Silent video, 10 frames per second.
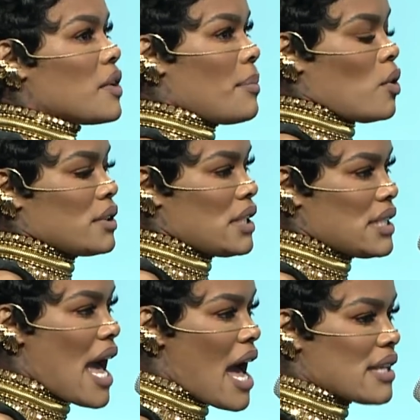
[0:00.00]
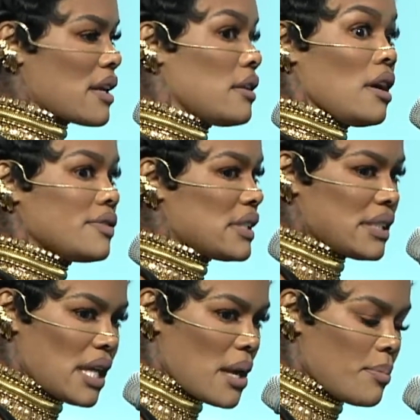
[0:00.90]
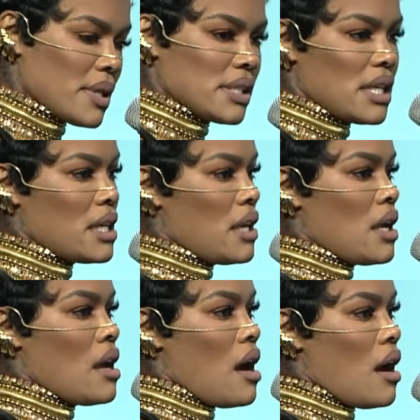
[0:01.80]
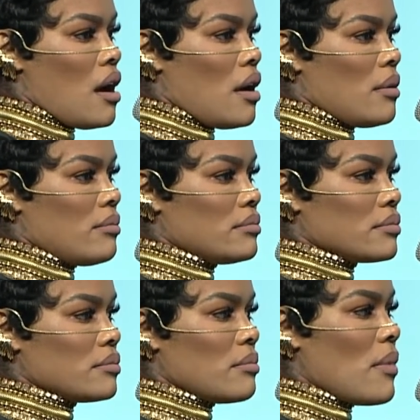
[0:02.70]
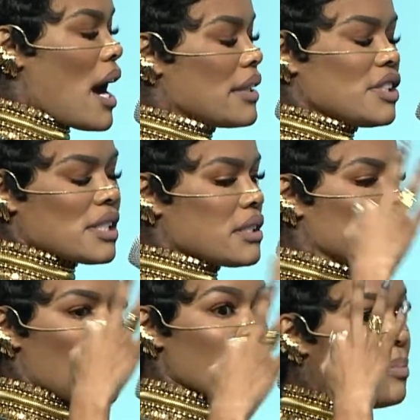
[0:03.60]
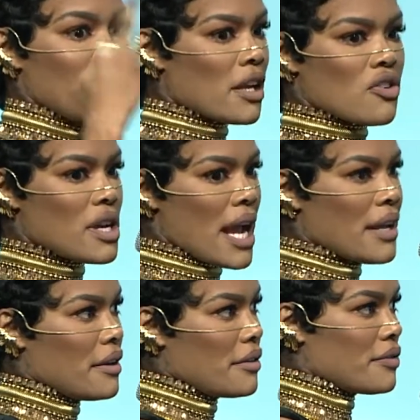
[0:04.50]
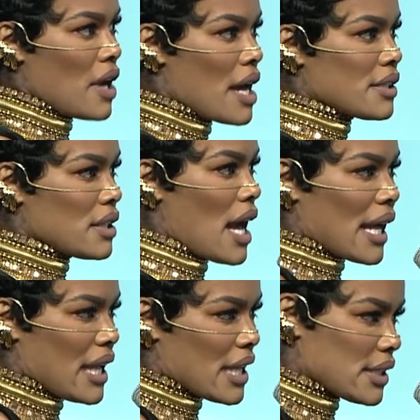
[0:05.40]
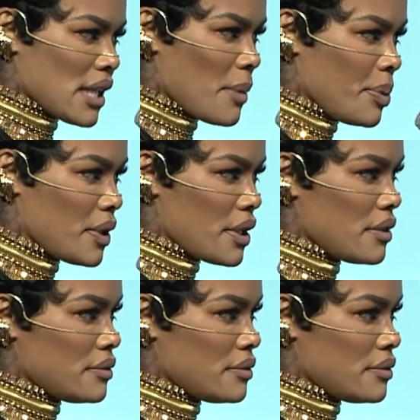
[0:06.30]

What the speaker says: the multitask. I love to stay busy. I just love being creative, honestly. I can't stay put.